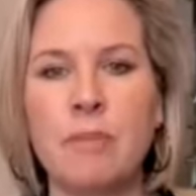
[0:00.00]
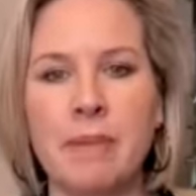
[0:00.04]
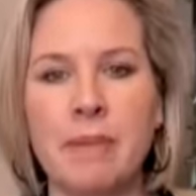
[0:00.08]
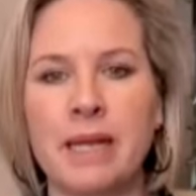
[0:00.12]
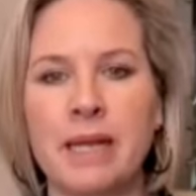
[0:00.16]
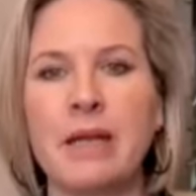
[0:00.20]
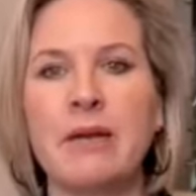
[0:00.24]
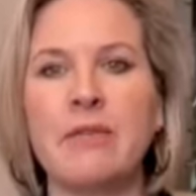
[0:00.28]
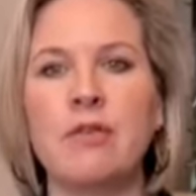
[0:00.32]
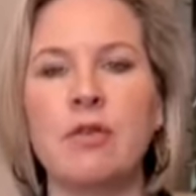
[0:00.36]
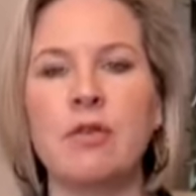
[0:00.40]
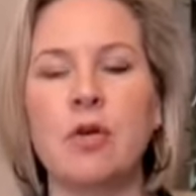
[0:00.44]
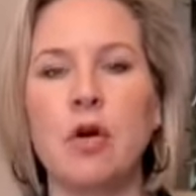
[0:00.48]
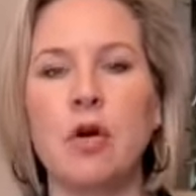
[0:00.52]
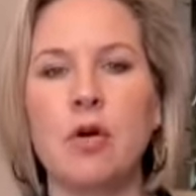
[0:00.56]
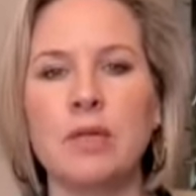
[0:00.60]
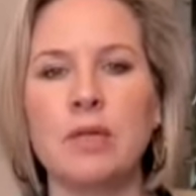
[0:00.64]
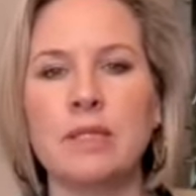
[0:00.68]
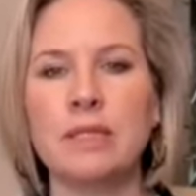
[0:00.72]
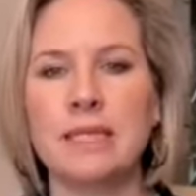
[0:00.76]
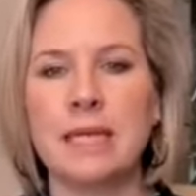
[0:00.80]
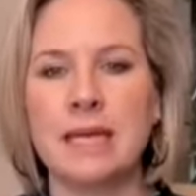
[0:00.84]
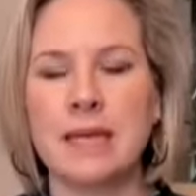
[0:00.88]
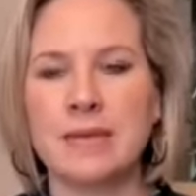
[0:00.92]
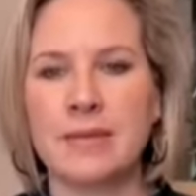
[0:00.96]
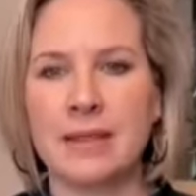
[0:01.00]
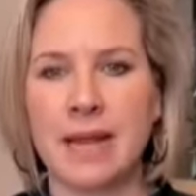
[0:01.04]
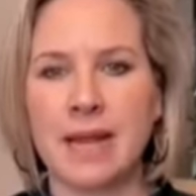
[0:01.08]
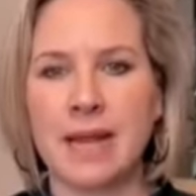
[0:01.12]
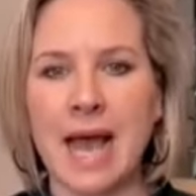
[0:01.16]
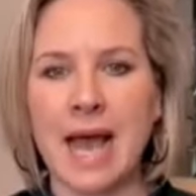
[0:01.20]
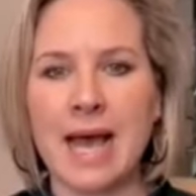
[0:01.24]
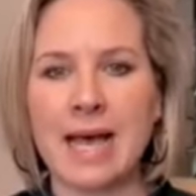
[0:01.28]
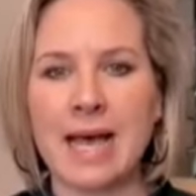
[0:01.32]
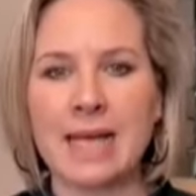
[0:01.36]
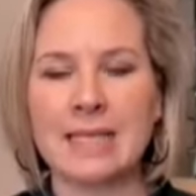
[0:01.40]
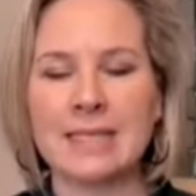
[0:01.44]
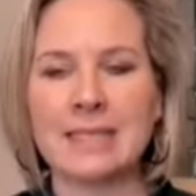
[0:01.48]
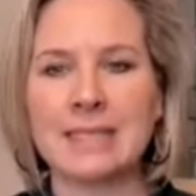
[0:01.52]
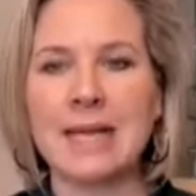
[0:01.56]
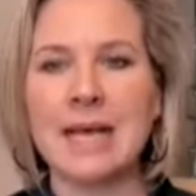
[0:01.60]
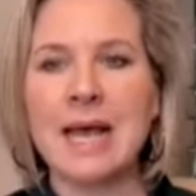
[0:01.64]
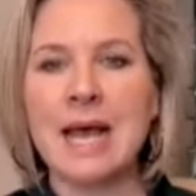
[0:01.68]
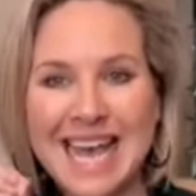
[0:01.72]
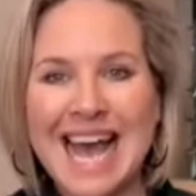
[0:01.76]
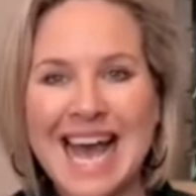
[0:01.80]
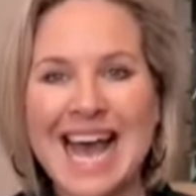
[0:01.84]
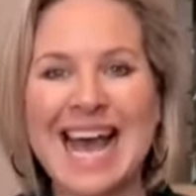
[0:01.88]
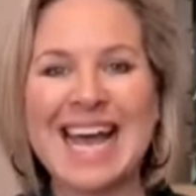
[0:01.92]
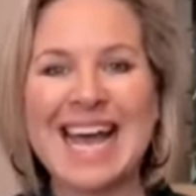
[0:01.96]
meaningful content that has
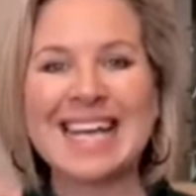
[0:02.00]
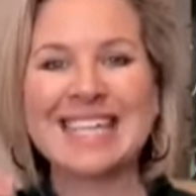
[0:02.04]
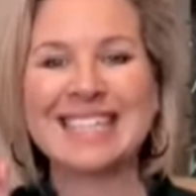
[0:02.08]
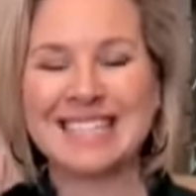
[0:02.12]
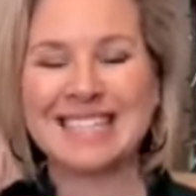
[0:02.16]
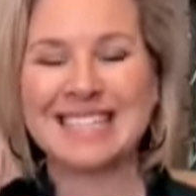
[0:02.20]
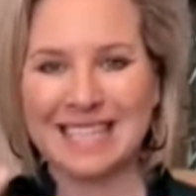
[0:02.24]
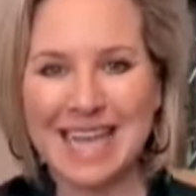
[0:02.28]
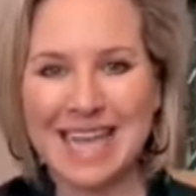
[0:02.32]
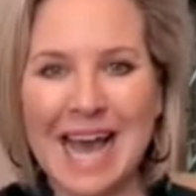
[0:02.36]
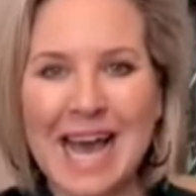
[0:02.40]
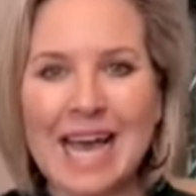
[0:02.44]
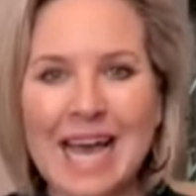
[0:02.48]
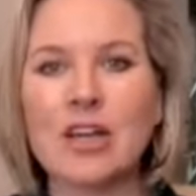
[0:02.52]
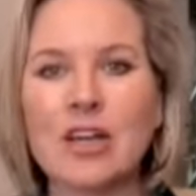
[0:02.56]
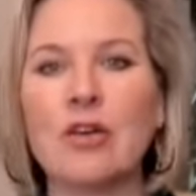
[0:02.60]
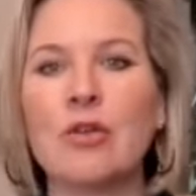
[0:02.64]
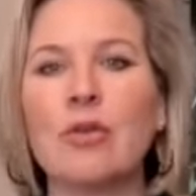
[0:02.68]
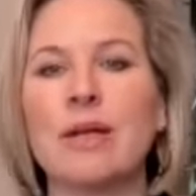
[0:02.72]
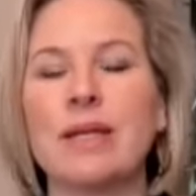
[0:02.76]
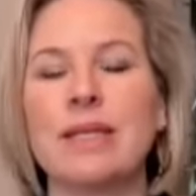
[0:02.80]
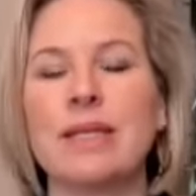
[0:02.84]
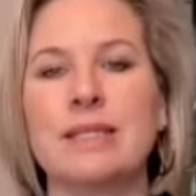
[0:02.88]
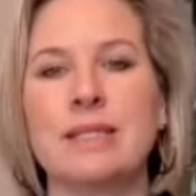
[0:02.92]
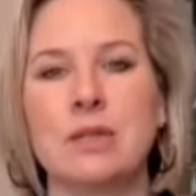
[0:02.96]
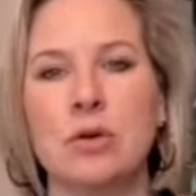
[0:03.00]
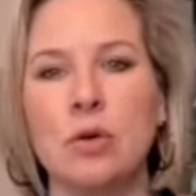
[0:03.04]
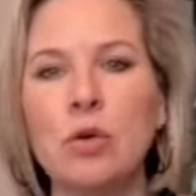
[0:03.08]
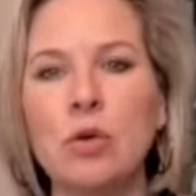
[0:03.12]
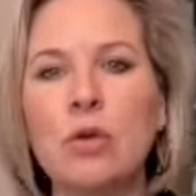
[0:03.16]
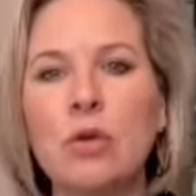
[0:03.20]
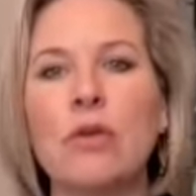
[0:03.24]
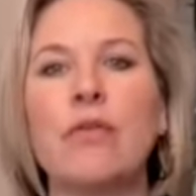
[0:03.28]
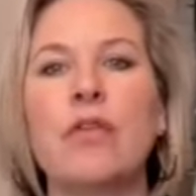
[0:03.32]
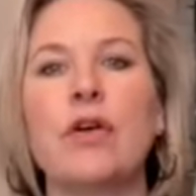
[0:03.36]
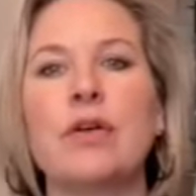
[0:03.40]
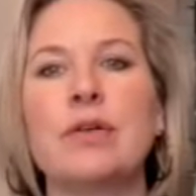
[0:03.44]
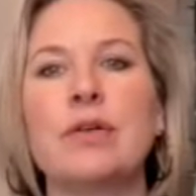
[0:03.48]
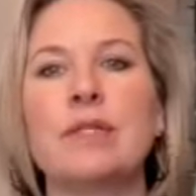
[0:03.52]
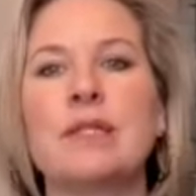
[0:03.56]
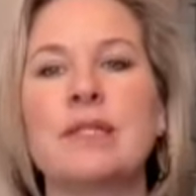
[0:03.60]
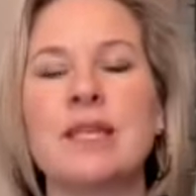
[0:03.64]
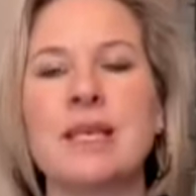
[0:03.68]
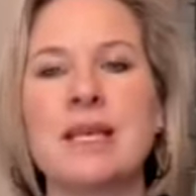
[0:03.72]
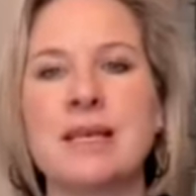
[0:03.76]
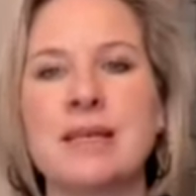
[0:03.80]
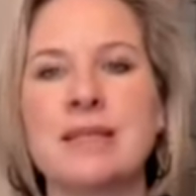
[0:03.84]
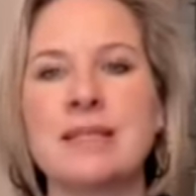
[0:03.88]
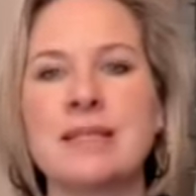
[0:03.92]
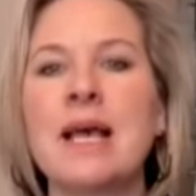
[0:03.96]
tags and categories and all of those
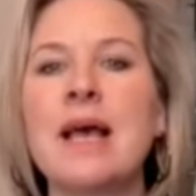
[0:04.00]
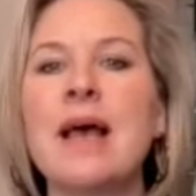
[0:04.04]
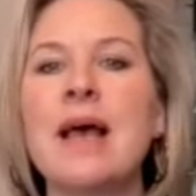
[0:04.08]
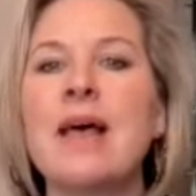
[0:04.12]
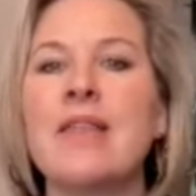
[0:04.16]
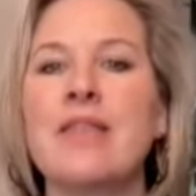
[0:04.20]
things.